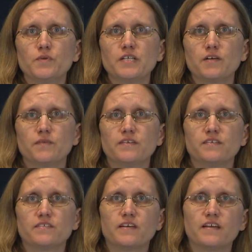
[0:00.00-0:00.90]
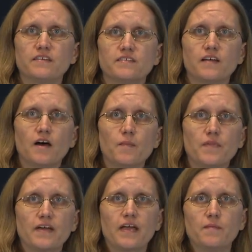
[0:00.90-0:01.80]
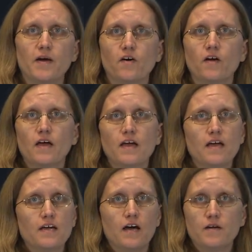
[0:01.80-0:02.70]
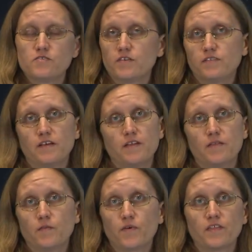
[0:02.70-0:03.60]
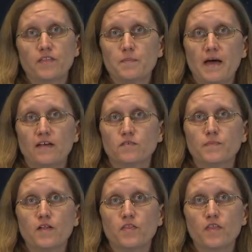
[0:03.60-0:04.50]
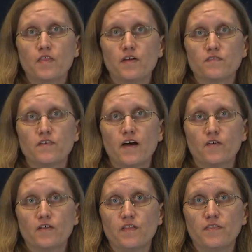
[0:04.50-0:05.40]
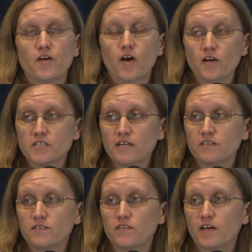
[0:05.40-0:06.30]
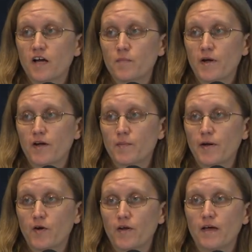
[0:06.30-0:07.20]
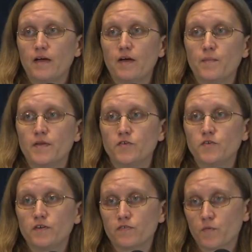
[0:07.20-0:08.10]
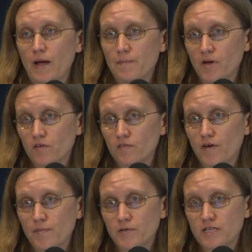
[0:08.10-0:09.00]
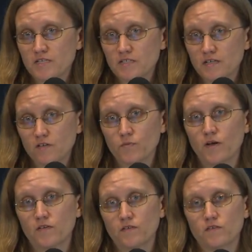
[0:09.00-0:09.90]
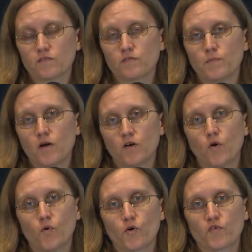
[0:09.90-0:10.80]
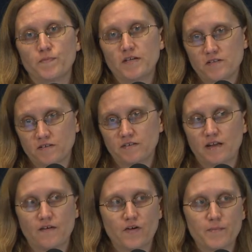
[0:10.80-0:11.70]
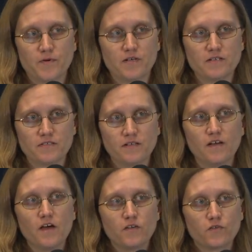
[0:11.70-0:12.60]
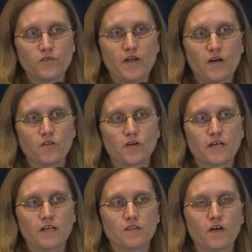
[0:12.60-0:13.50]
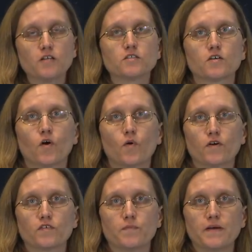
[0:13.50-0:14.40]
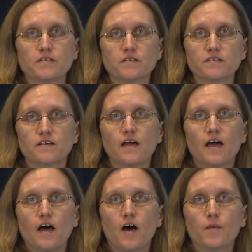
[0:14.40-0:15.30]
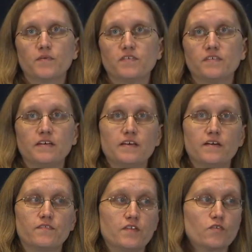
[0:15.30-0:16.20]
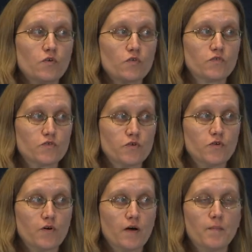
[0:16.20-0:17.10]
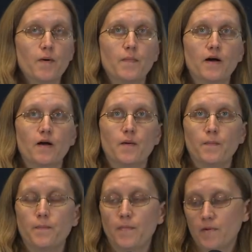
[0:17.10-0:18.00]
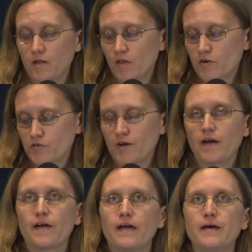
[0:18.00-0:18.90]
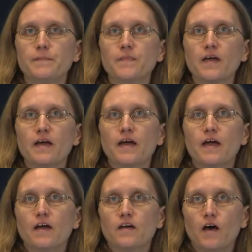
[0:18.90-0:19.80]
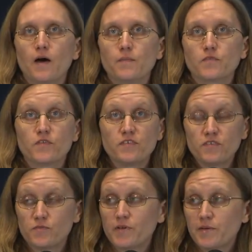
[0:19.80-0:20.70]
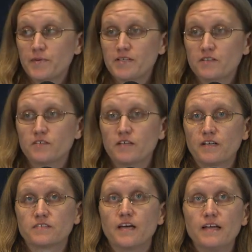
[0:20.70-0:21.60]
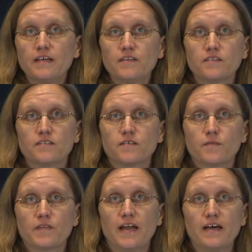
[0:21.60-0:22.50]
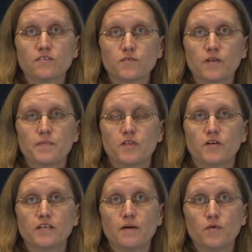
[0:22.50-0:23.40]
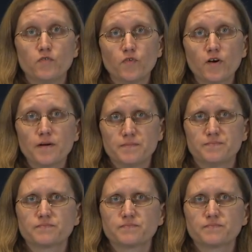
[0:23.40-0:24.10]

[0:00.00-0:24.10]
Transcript: really recent studies um, that came out just in within the past month, they found that there are changes in the gut microbiota um, in two different rat models of hypertension, as well as in a small cohort of patients that have hypertension. So they're now looking in larger cohorts of patients um, to see if this holds true um, among a, a, larger area. Um, so this is really potentially exciting. This is something that hasn't really been looked at before.